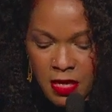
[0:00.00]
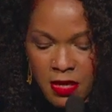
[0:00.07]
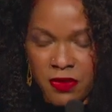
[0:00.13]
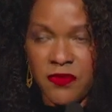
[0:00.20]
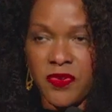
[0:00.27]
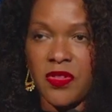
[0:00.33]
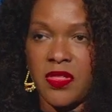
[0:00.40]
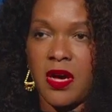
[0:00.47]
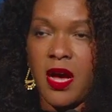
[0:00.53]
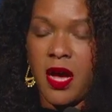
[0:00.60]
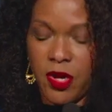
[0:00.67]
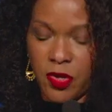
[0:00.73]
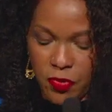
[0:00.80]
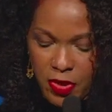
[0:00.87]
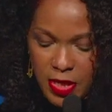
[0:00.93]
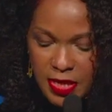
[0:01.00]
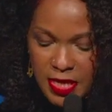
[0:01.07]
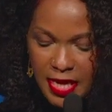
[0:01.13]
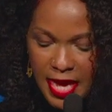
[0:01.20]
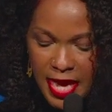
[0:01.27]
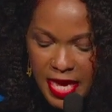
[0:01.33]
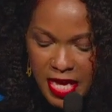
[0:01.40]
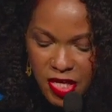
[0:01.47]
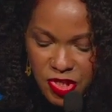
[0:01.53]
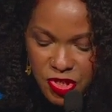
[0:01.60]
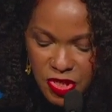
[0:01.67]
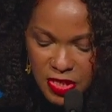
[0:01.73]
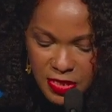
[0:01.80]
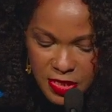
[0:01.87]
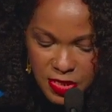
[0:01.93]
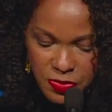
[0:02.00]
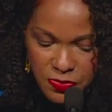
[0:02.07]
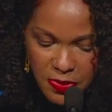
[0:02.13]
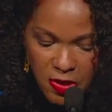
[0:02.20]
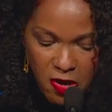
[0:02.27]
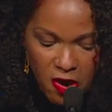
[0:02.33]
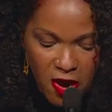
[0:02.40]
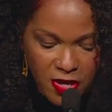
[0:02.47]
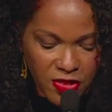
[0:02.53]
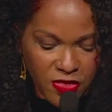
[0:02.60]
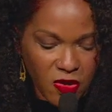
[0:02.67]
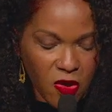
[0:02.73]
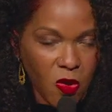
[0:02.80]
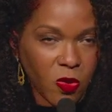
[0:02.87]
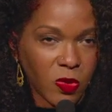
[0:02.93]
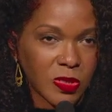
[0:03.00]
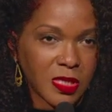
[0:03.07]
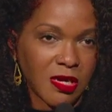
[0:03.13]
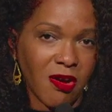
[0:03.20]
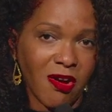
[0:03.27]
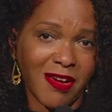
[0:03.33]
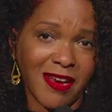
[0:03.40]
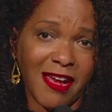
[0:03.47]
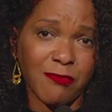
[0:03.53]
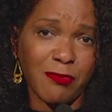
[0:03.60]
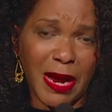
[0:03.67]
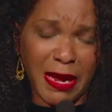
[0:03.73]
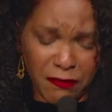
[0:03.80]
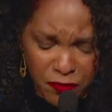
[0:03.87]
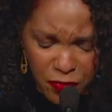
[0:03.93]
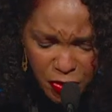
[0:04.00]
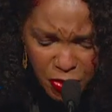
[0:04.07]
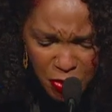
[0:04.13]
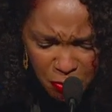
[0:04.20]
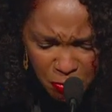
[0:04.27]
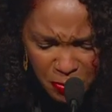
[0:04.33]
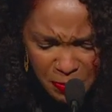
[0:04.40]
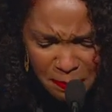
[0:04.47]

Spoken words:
For the hungry, the caged, the disregarded, the holding on, I write for you.